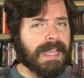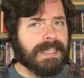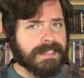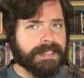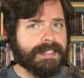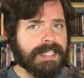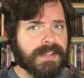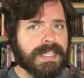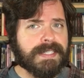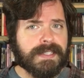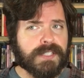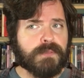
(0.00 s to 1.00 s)
As a
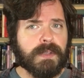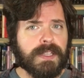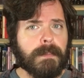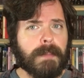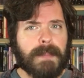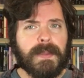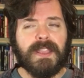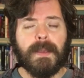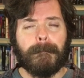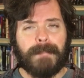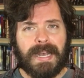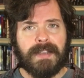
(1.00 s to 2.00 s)
series, this really may be the
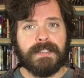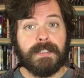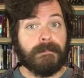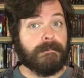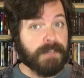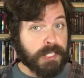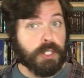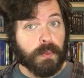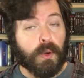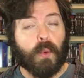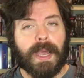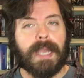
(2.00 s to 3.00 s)
best
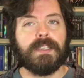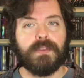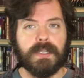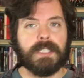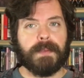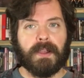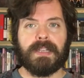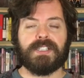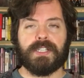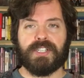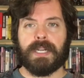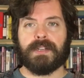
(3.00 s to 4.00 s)
visual way to experience
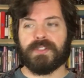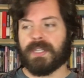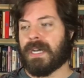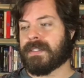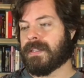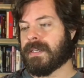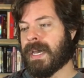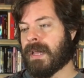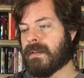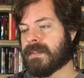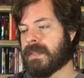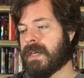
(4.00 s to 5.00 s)
Hitchhiker's Guide to the
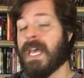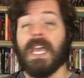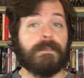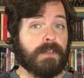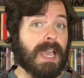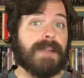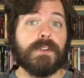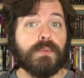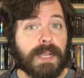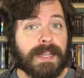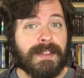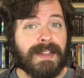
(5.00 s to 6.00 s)
Galaxy. If you haven't
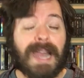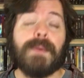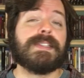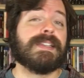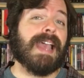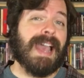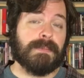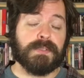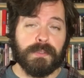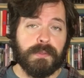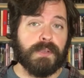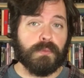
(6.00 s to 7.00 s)
read it, I would say
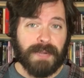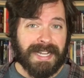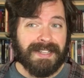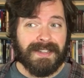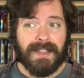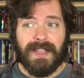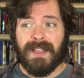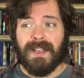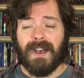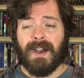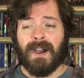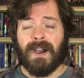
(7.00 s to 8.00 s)
absolutely read it.
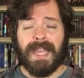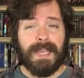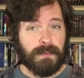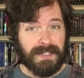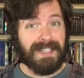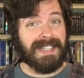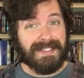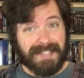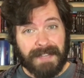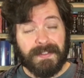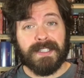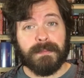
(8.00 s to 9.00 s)
Uh, it was
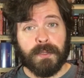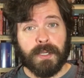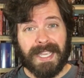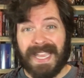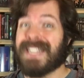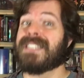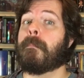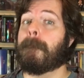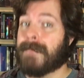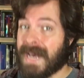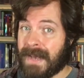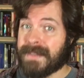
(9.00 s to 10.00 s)
conceived as a book. It is
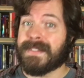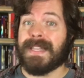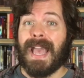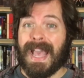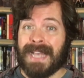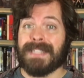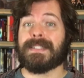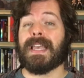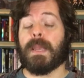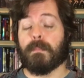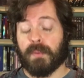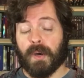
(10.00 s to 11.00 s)
best as
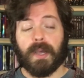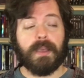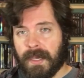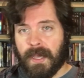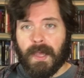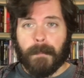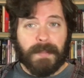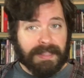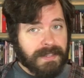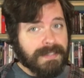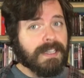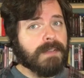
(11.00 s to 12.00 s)
a book. But
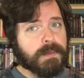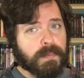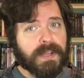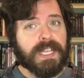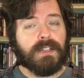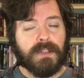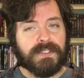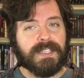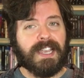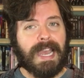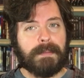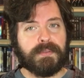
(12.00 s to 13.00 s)
this comes pretty close to
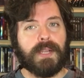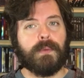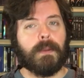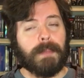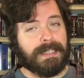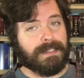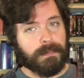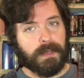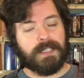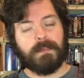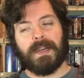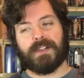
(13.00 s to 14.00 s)
capturing what makes the
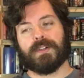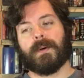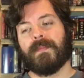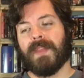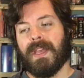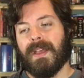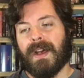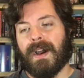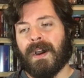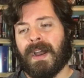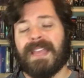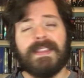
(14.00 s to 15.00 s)
book special.
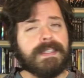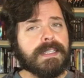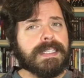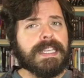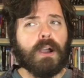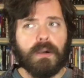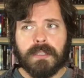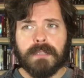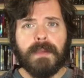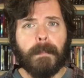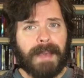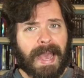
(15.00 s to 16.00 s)
Uh, and this is the
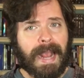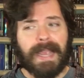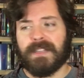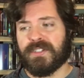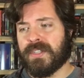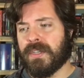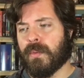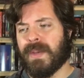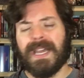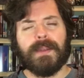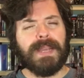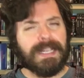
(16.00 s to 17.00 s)
ultimate package too. We
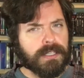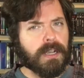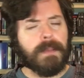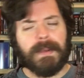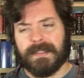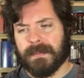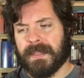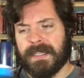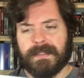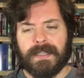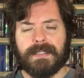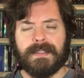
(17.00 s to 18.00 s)
got we got to talk about some of
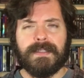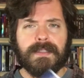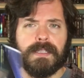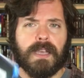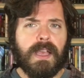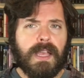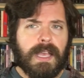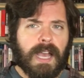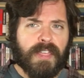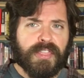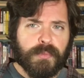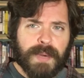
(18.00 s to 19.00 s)
these things. This is a,
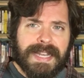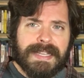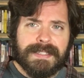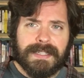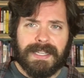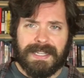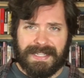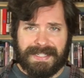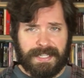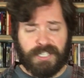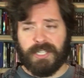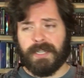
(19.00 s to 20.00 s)
a three disc
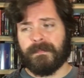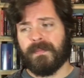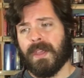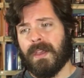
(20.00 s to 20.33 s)
edition.